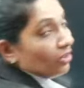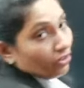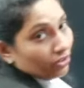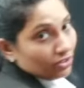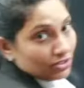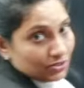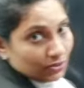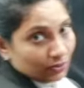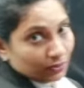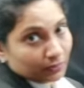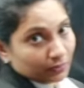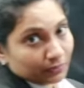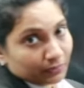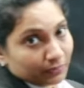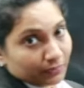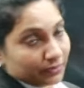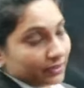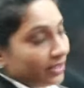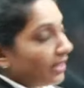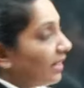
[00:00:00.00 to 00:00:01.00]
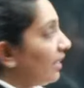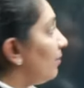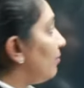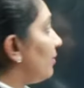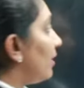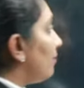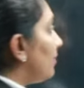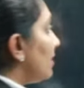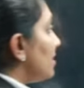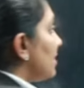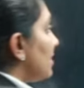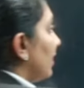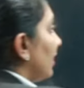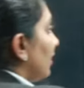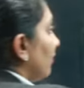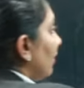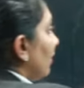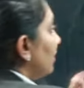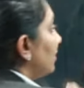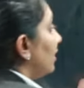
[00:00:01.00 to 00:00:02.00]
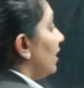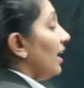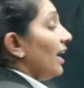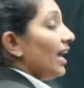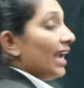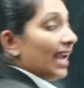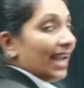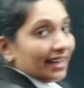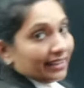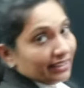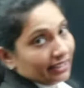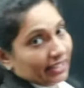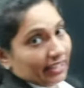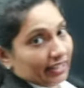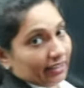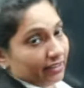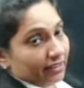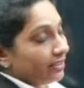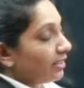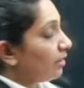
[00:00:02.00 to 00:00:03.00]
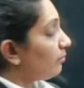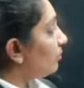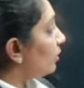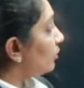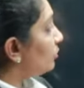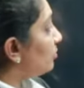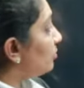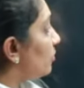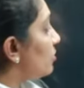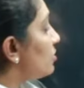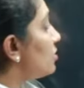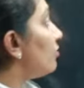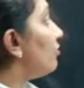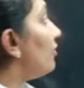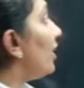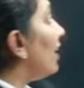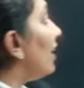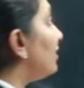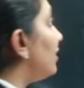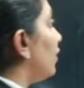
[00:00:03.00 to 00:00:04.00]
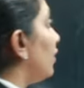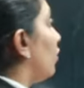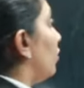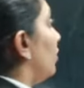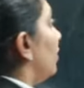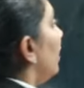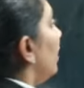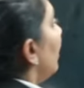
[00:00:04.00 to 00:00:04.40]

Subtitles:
also, that I am representing with E, number of moles of ethanol.